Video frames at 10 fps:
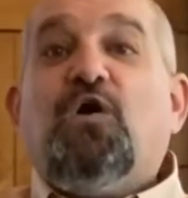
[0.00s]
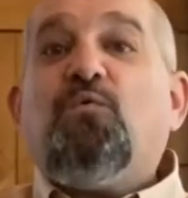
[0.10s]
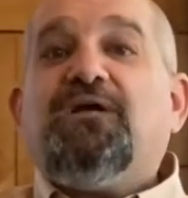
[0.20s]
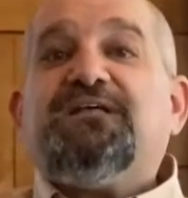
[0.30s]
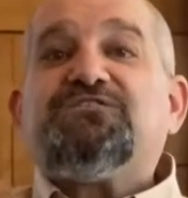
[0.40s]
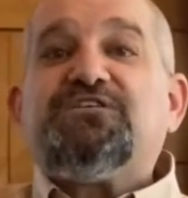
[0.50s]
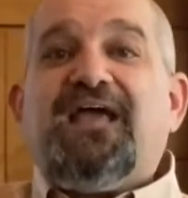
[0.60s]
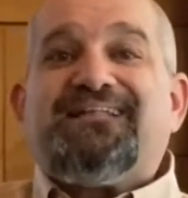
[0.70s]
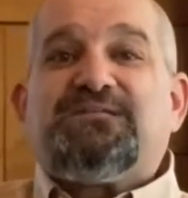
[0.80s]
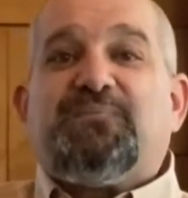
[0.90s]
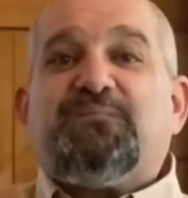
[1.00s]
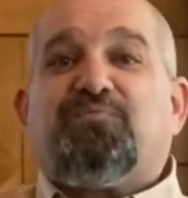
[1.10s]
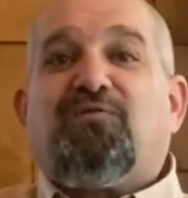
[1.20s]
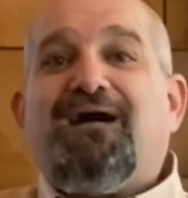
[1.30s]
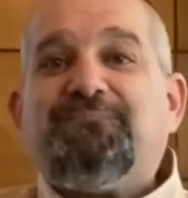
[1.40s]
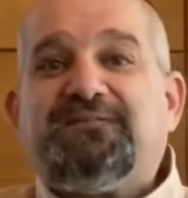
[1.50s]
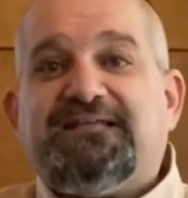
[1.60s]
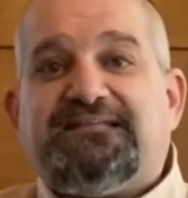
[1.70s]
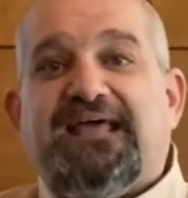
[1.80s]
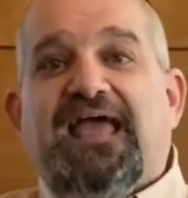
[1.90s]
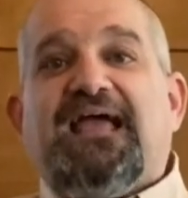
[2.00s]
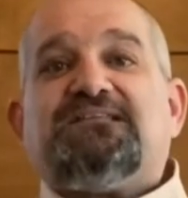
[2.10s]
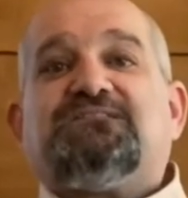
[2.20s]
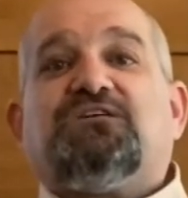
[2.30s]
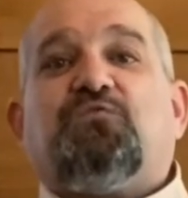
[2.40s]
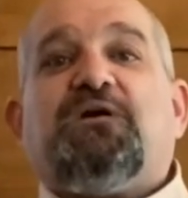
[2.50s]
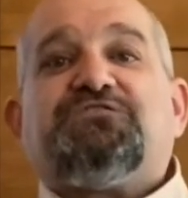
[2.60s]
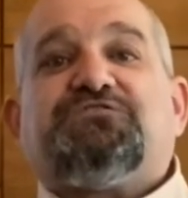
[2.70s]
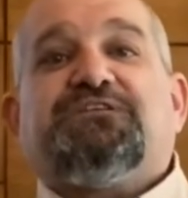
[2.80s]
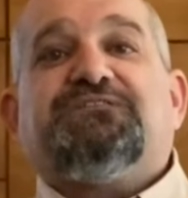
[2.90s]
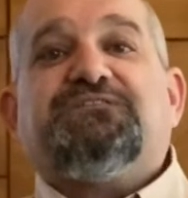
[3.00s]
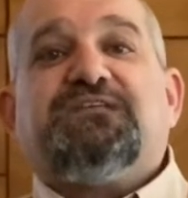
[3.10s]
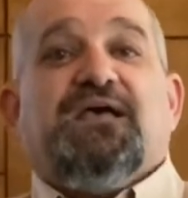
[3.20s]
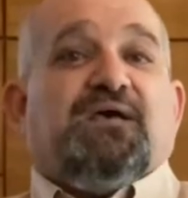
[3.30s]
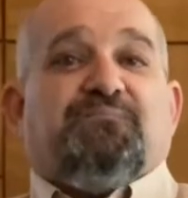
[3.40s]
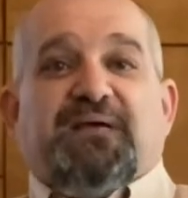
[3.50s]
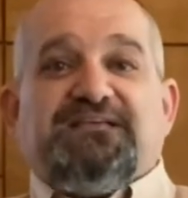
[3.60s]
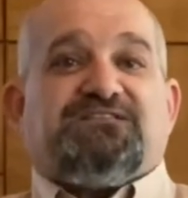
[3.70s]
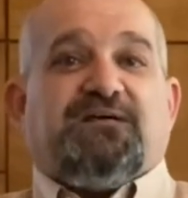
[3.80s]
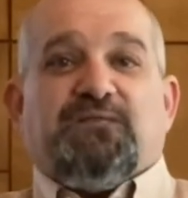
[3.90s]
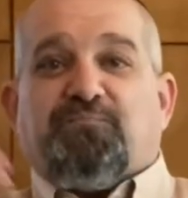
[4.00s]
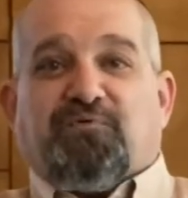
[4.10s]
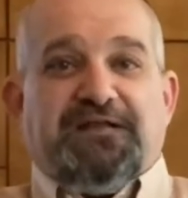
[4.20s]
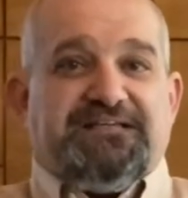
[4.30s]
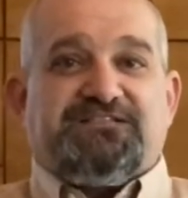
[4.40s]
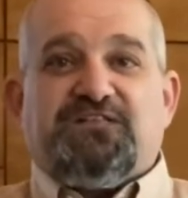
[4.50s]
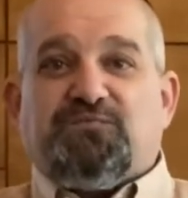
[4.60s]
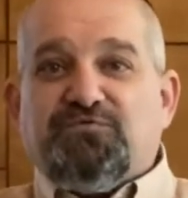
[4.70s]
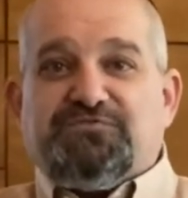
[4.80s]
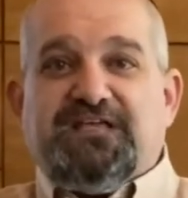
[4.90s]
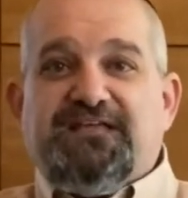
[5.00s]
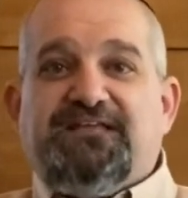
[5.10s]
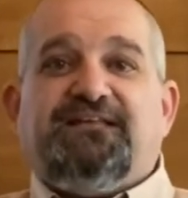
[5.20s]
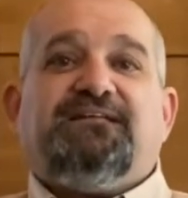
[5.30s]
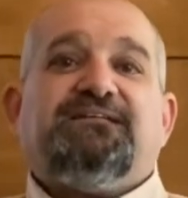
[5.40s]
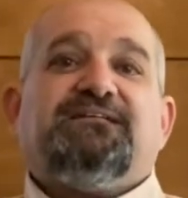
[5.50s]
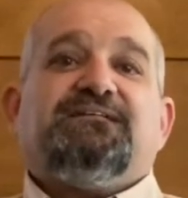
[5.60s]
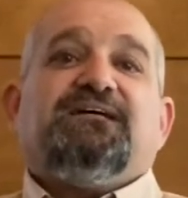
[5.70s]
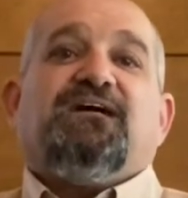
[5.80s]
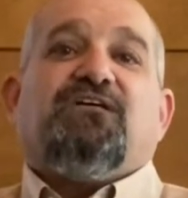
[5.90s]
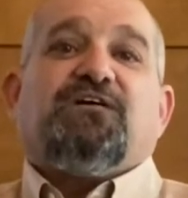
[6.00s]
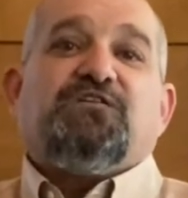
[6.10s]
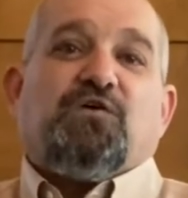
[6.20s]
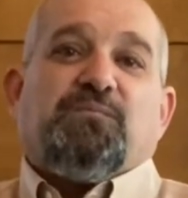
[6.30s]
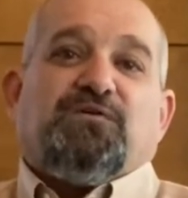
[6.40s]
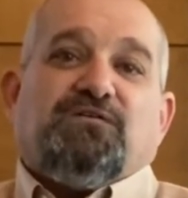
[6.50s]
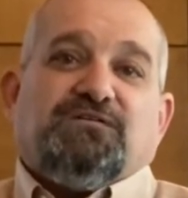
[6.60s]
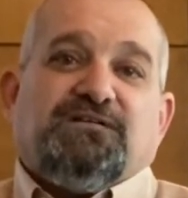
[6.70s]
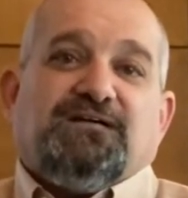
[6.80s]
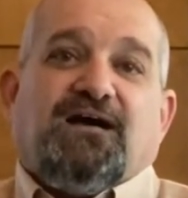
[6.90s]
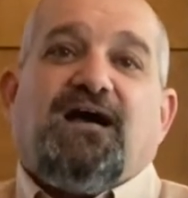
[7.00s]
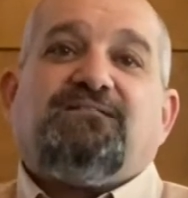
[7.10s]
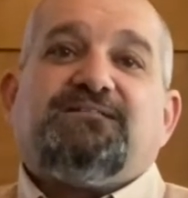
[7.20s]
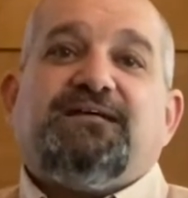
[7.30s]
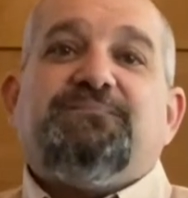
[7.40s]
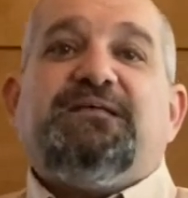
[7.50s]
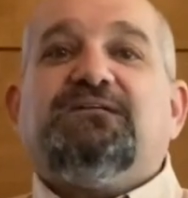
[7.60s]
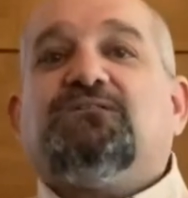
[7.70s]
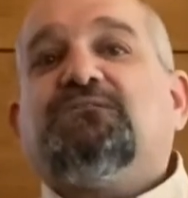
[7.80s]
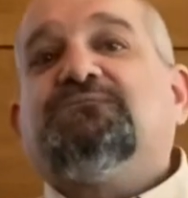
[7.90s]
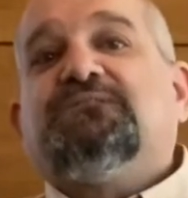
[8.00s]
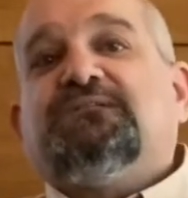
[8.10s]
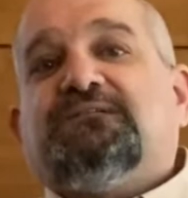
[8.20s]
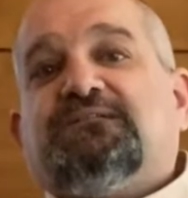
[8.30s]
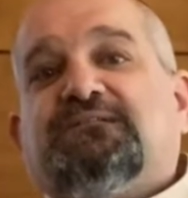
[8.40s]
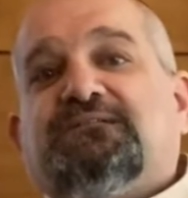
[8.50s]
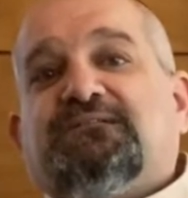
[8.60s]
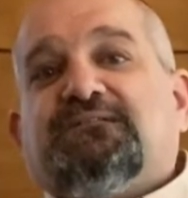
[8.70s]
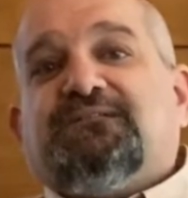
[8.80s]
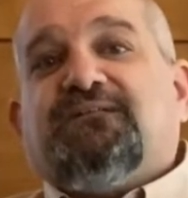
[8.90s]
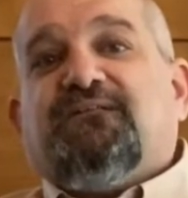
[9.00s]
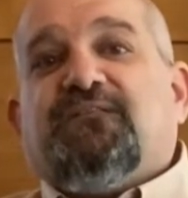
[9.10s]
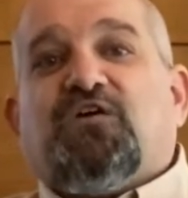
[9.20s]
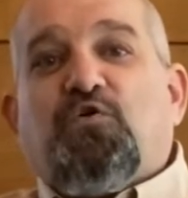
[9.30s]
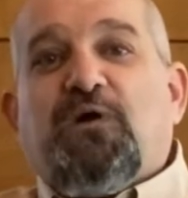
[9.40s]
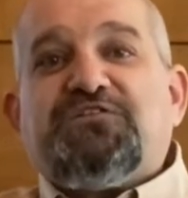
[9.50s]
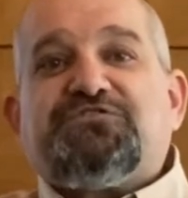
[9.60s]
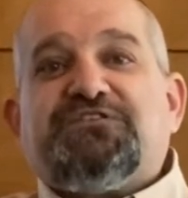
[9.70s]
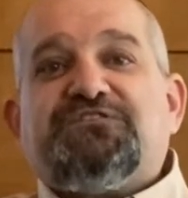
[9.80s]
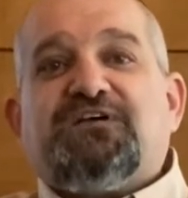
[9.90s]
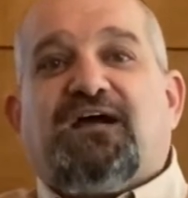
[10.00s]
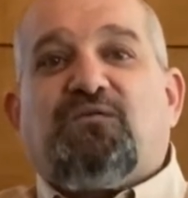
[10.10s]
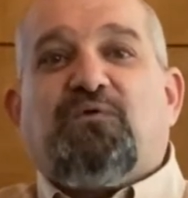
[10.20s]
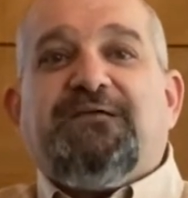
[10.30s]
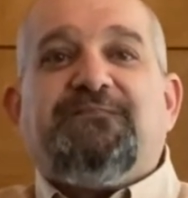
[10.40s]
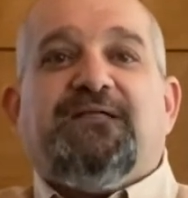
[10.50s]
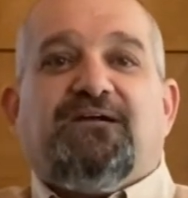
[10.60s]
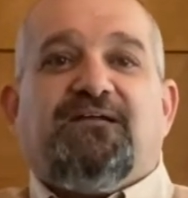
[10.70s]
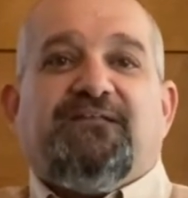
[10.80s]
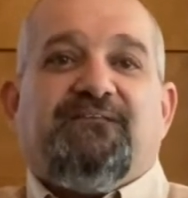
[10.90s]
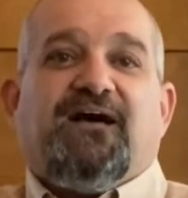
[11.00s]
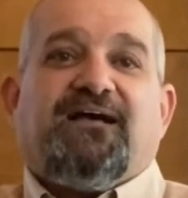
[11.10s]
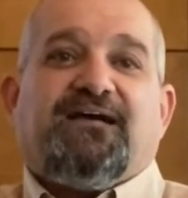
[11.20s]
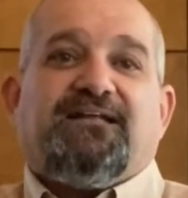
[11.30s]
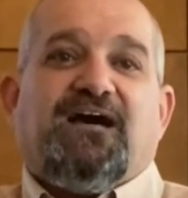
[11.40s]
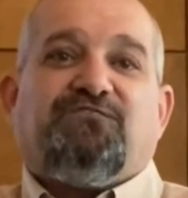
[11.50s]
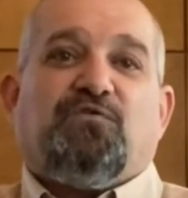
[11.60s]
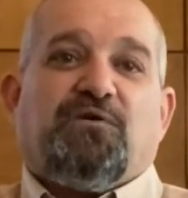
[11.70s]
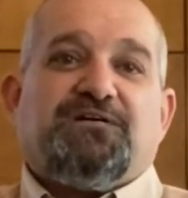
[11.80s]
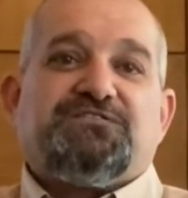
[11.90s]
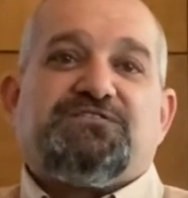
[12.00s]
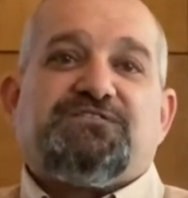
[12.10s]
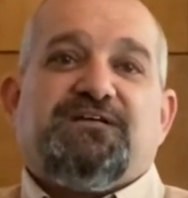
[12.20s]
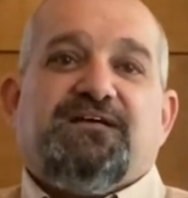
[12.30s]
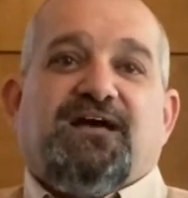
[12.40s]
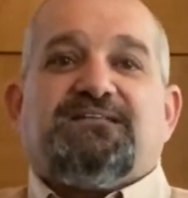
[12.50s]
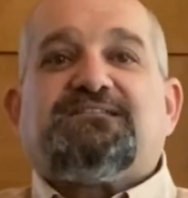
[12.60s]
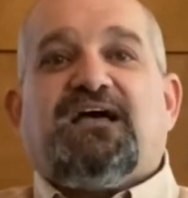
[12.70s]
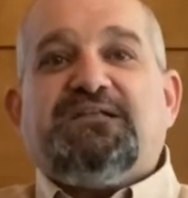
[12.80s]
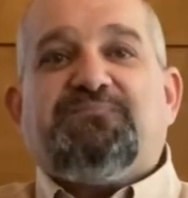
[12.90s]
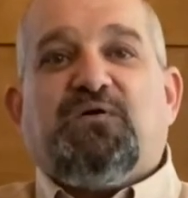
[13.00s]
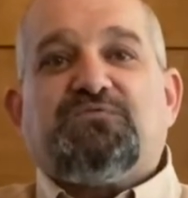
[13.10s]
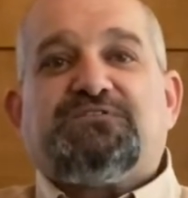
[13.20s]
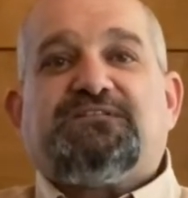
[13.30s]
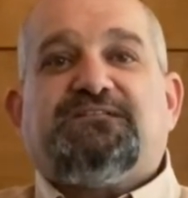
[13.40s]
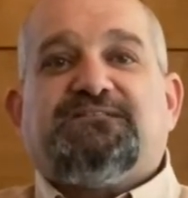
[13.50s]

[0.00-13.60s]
one has yet been prompted to ask the questions based on the breaks in the routine of our normal holiday meal, the questions are right there in the Haggadah for us. A signpost.